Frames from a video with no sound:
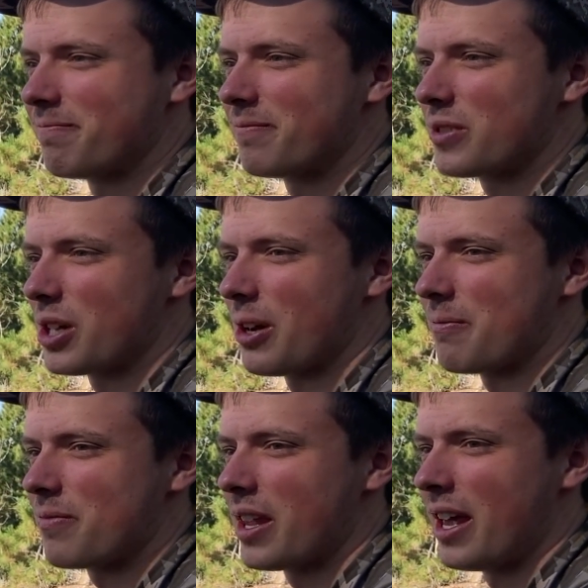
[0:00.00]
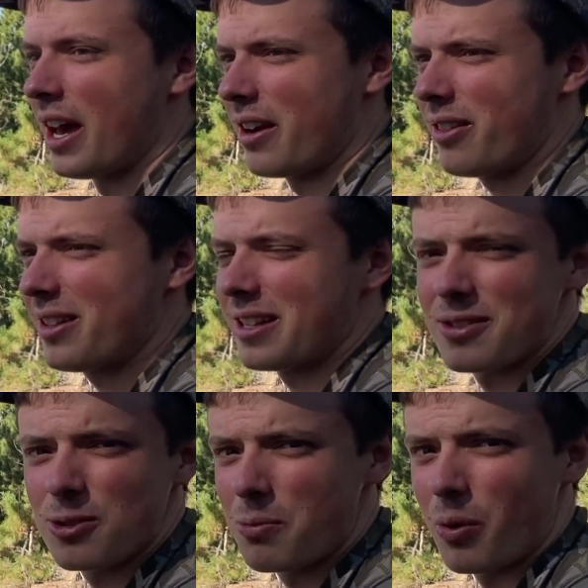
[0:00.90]
So another thing that's
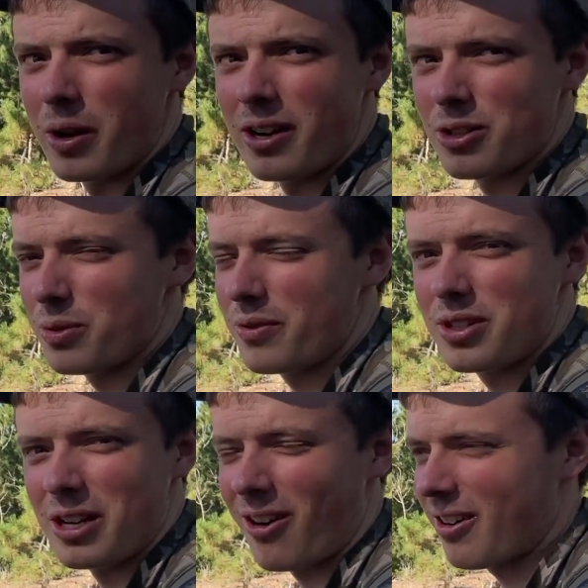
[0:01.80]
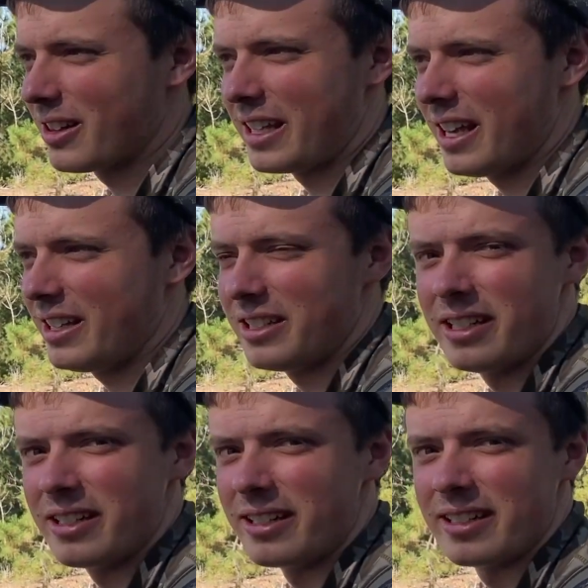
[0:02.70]
super weird is we've seen hardly any
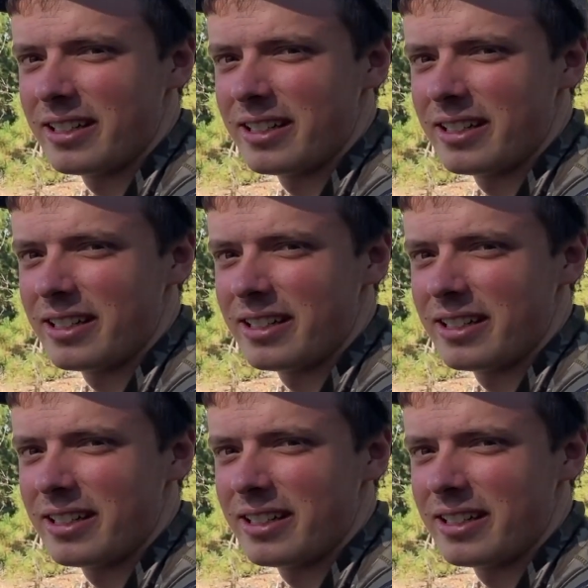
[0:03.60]
deer.